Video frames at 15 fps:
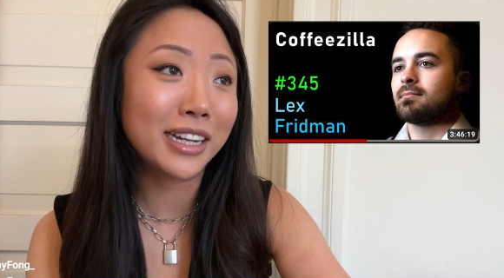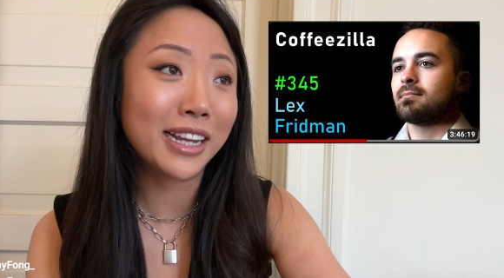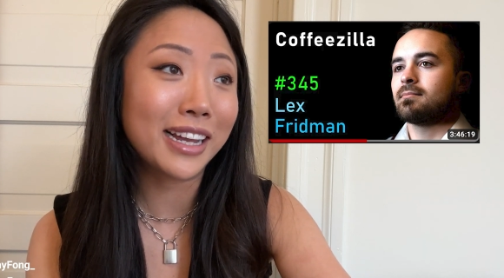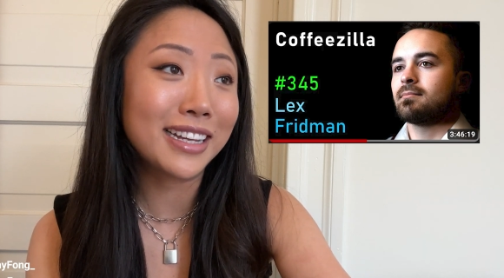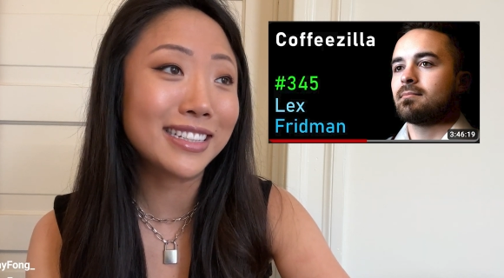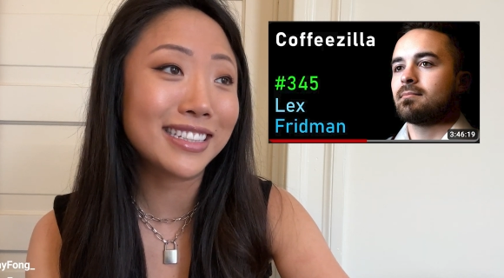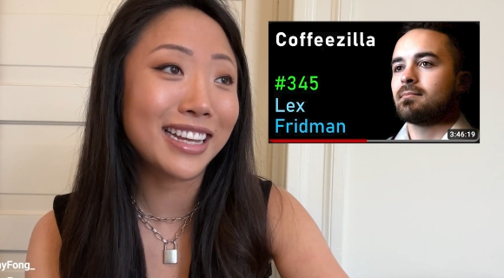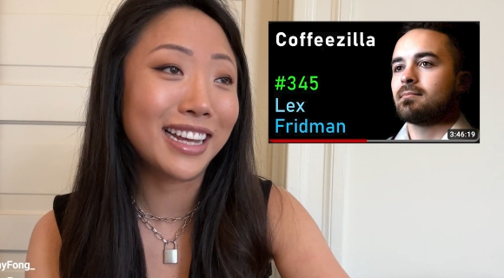Speaker 1: I
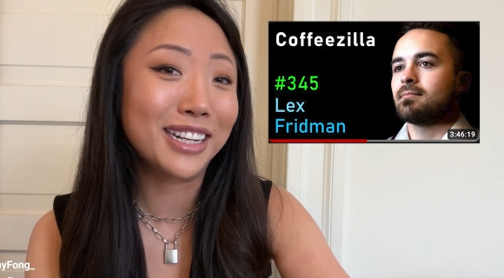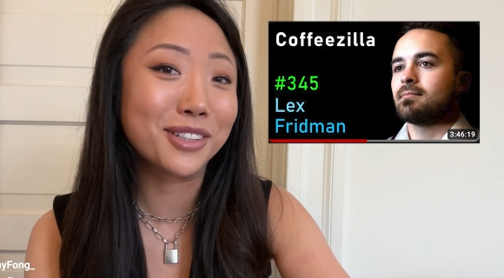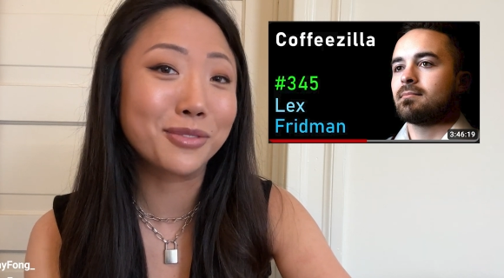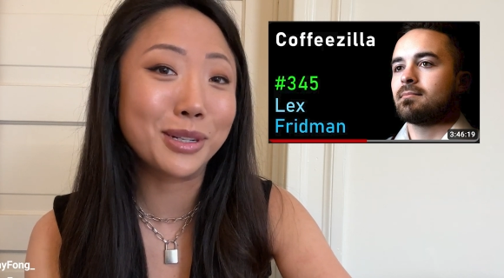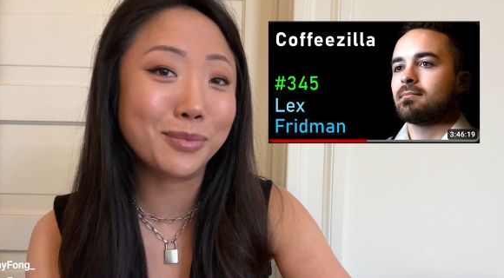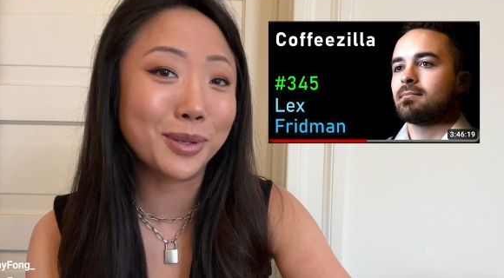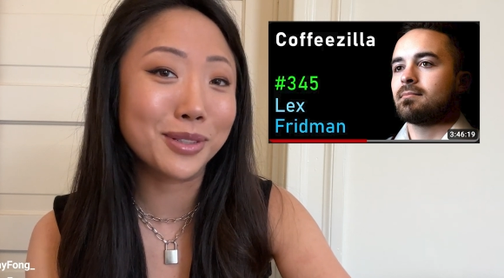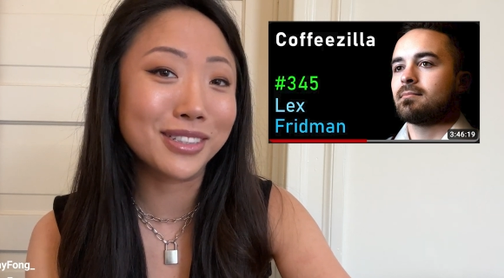guess, and
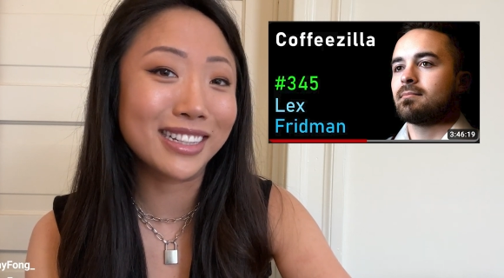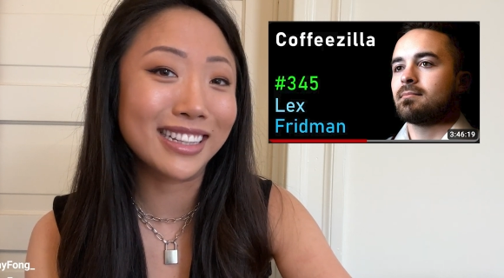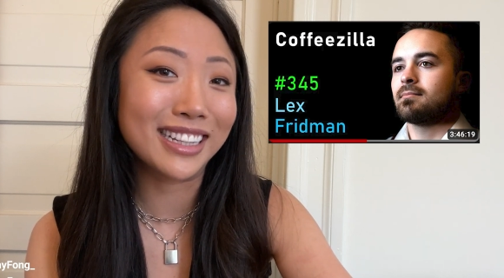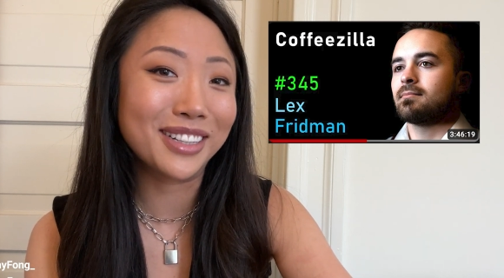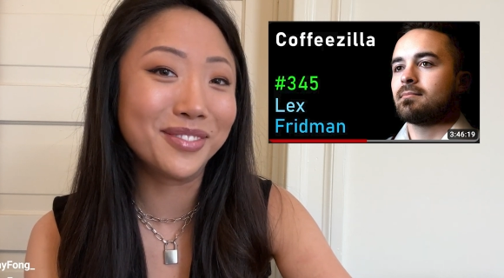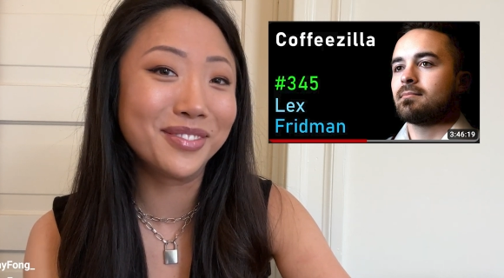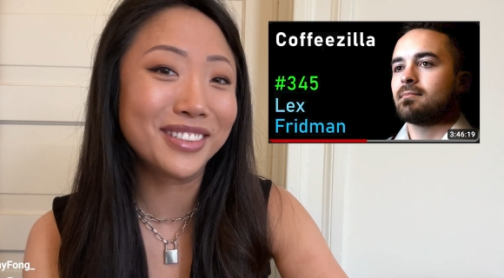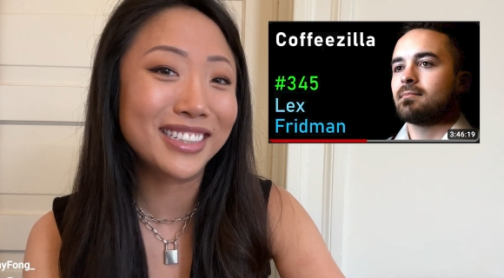reposting
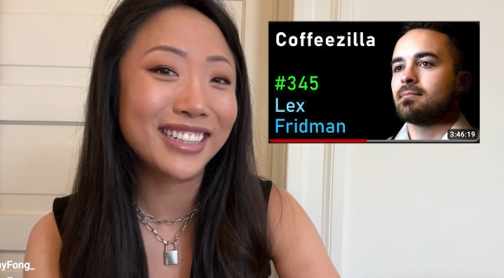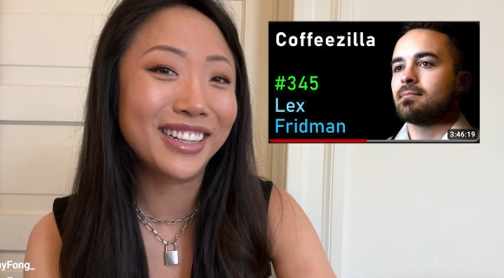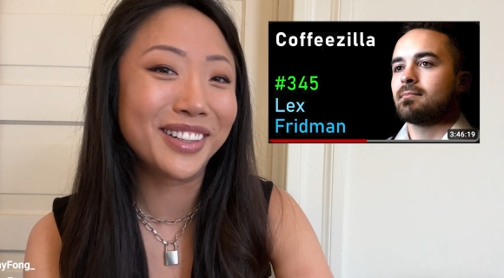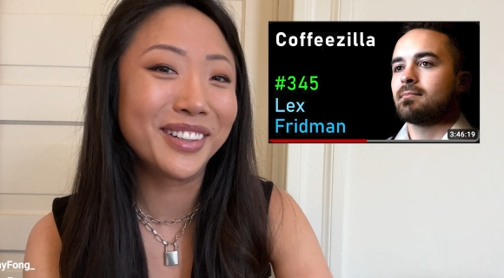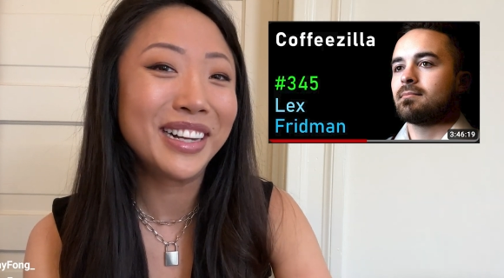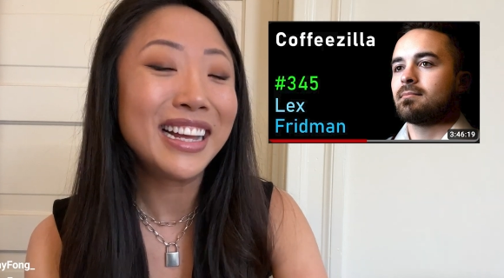them. So